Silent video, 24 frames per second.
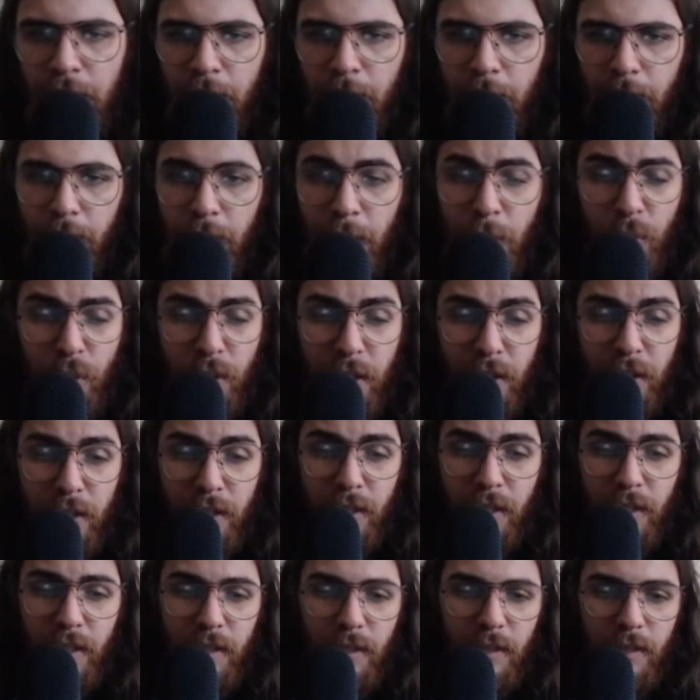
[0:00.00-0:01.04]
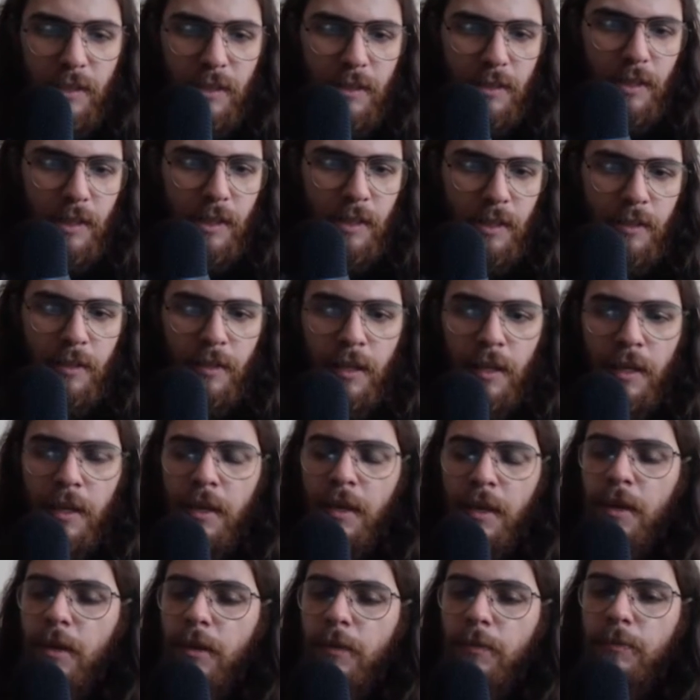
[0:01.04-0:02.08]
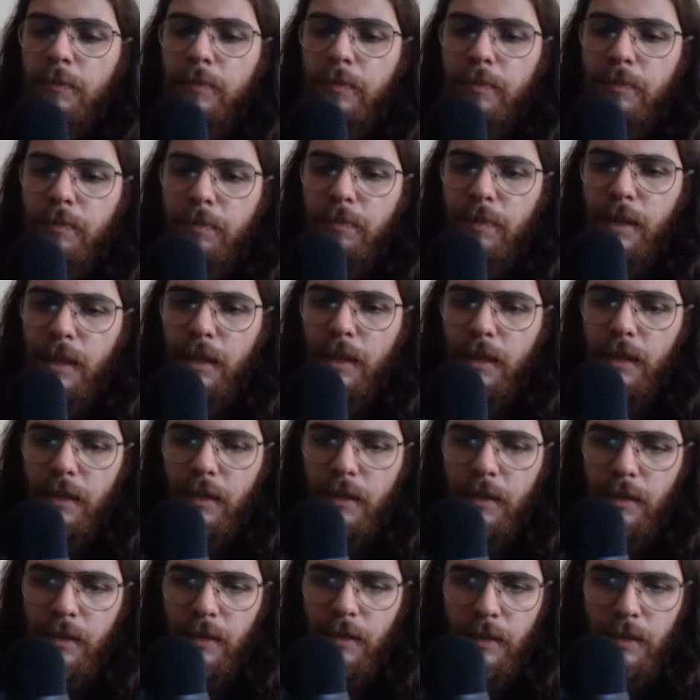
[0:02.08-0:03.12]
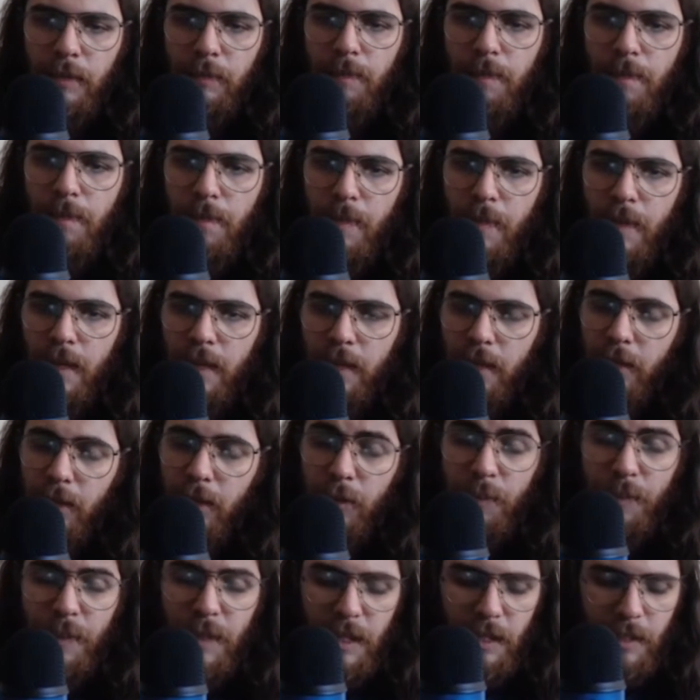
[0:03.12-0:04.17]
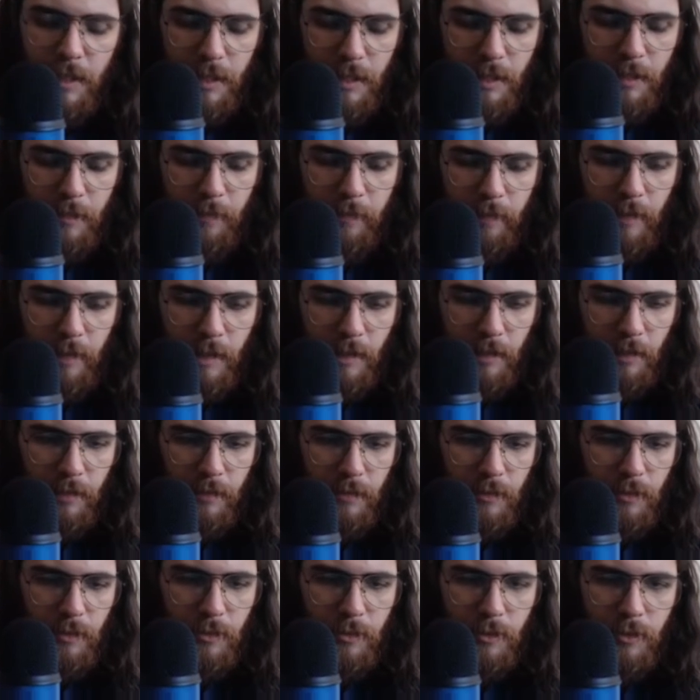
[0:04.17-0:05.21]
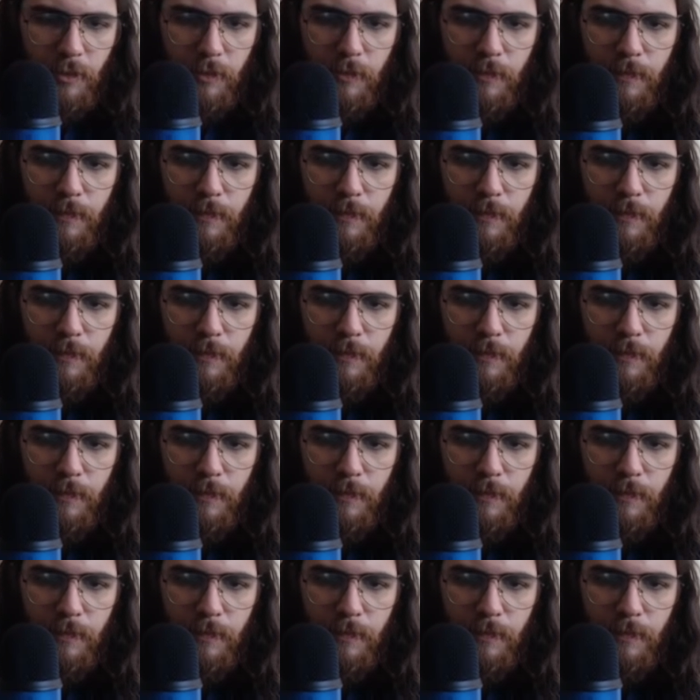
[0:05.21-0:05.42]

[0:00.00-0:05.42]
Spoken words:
very clearly that, but it could be another villain also.